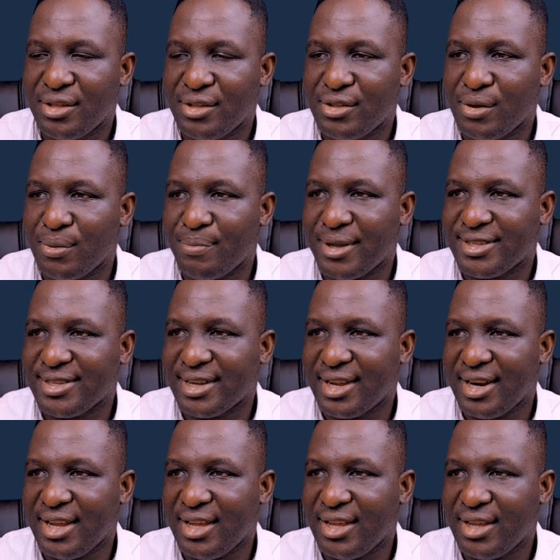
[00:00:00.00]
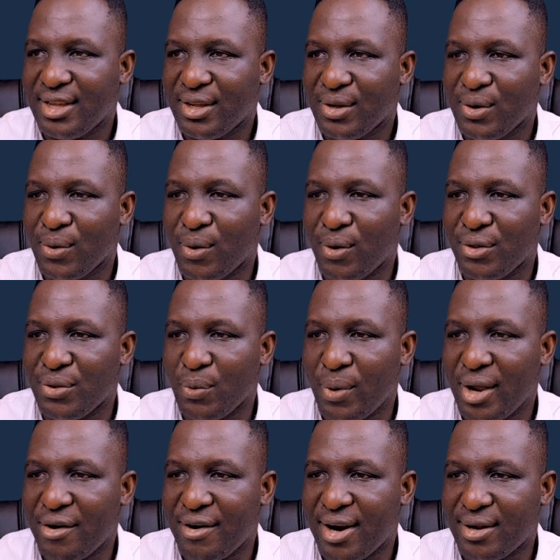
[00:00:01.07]
so basically go all the
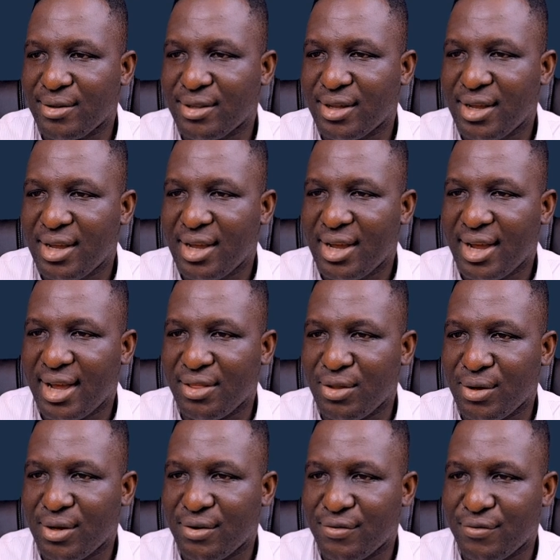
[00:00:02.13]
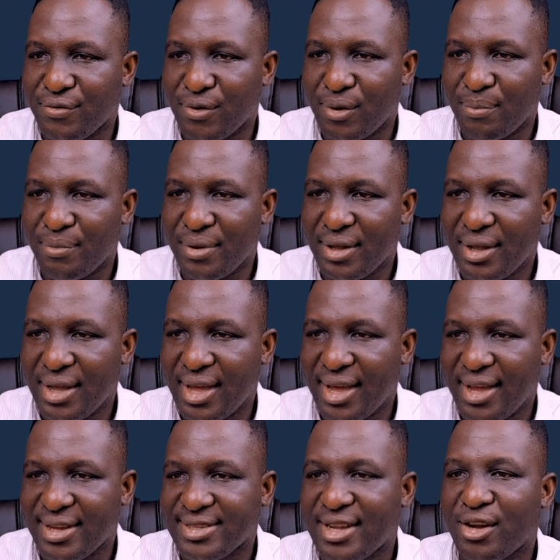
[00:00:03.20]
way around and you can form a
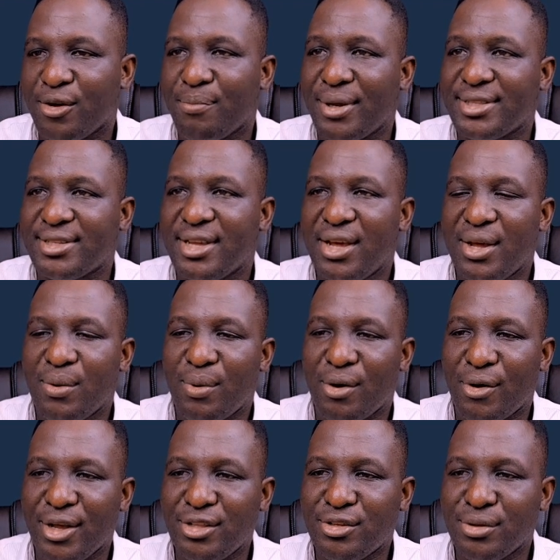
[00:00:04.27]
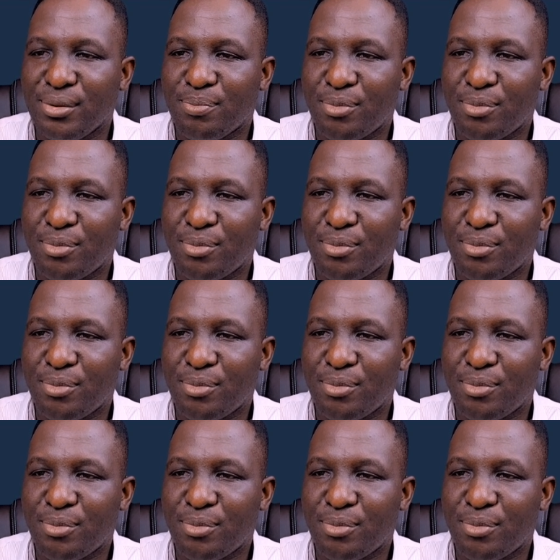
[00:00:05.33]
hexagon, but we're going to